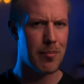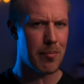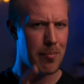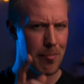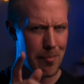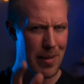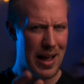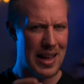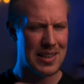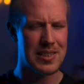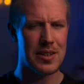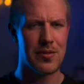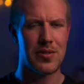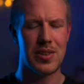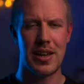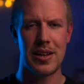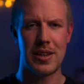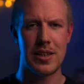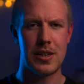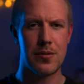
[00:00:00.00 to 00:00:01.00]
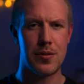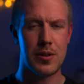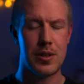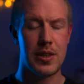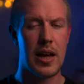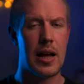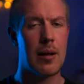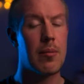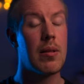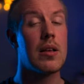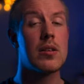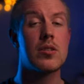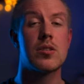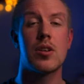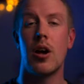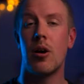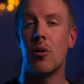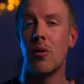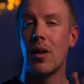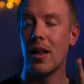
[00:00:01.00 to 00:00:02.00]
Massive thank you for that.
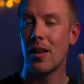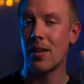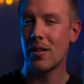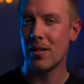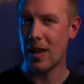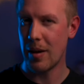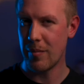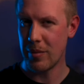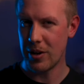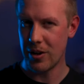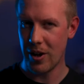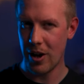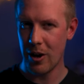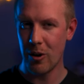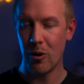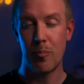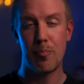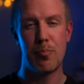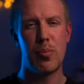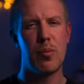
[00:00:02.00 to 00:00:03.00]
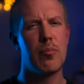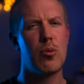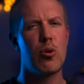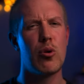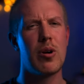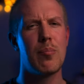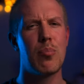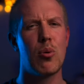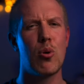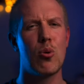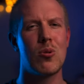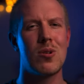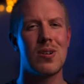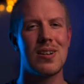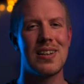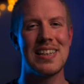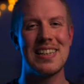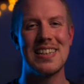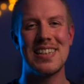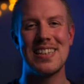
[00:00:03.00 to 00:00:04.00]
So let me know, but more
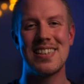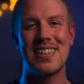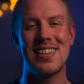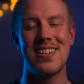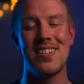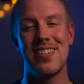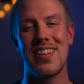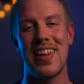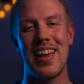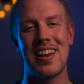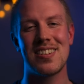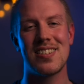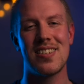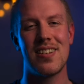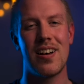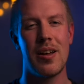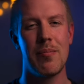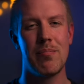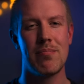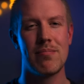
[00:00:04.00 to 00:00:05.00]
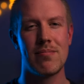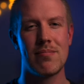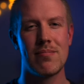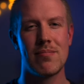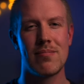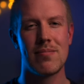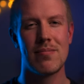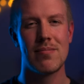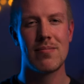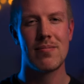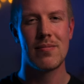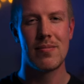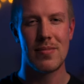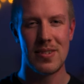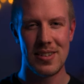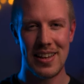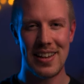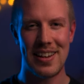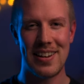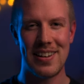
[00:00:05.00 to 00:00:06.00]
importantly, until next time,
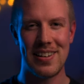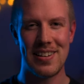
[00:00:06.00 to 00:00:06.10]
take it